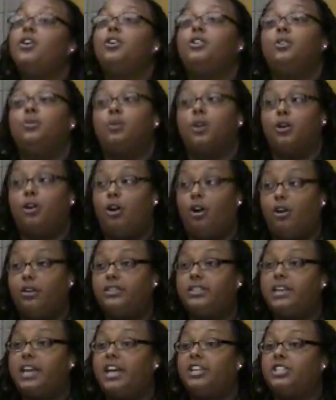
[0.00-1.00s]
you can call
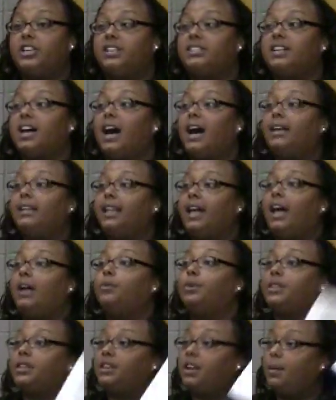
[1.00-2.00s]
DHS hotline
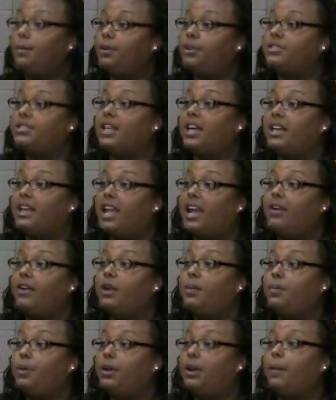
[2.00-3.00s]
with the numbers that
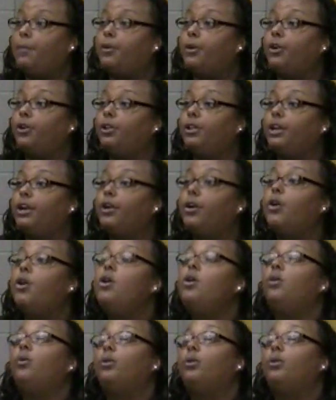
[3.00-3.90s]
Gary put up earlier,